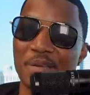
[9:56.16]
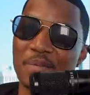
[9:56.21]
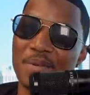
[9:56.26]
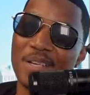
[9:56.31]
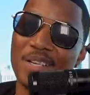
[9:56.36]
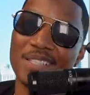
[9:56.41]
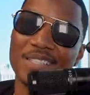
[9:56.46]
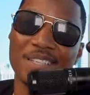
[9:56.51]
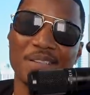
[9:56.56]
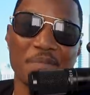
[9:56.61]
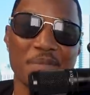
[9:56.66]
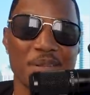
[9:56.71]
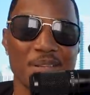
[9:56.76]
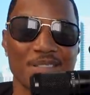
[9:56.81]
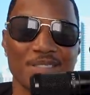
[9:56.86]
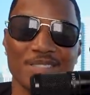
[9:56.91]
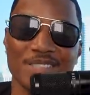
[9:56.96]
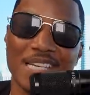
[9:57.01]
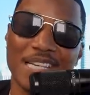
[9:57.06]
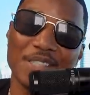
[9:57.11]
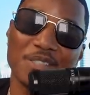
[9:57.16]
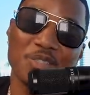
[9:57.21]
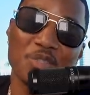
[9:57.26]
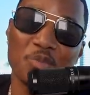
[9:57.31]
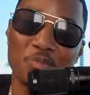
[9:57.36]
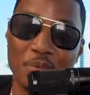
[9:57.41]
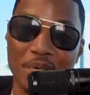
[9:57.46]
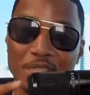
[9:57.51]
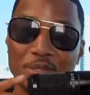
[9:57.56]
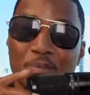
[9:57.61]
let me not, let me not say
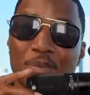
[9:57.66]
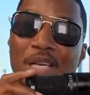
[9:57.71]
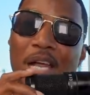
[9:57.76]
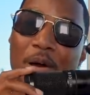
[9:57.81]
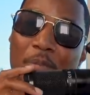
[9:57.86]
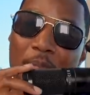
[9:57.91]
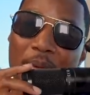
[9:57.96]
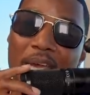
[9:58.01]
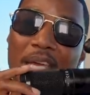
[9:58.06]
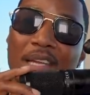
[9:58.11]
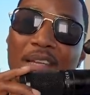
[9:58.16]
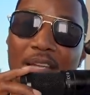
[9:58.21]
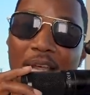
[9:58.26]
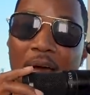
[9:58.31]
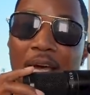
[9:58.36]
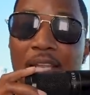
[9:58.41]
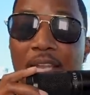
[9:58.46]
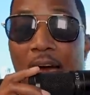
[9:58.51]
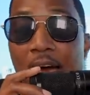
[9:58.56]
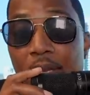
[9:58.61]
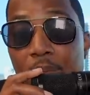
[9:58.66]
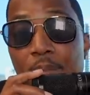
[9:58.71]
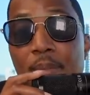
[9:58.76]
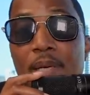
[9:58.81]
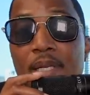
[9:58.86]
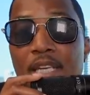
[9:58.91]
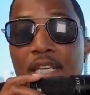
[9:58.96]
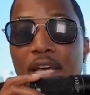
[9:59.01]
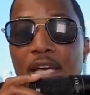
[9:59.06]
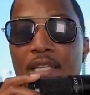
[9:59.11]
too much. But I made a, a lot of
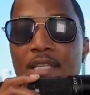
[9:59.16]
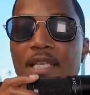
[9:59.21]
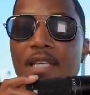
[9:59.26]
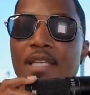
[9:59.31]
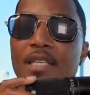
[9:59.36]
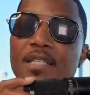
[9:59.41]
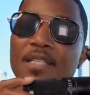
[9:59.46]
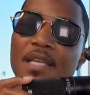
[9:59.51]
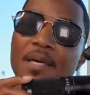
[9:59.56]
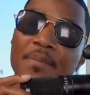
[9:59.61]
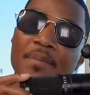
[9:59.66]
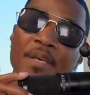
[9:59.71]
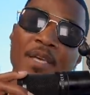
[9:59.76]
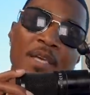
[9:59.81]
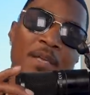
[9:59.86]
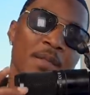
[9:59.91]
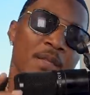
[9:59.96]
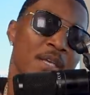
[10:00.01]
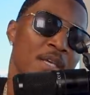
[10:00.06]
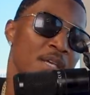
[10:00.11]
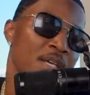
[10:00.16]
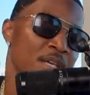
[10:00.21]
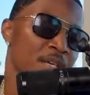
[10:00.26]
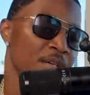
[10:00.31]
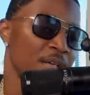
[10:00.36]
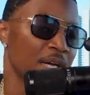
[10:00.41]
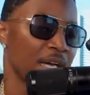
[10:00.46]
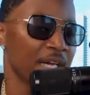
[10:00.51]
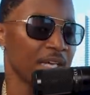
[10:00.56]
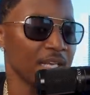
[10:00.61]
money that year. You know what I mean?
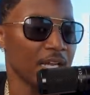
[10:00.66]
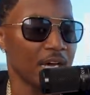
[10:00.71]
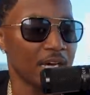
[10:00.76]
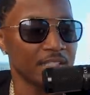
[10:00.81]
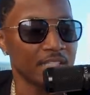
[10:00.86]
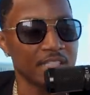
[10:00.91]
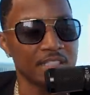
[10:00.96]
And uh,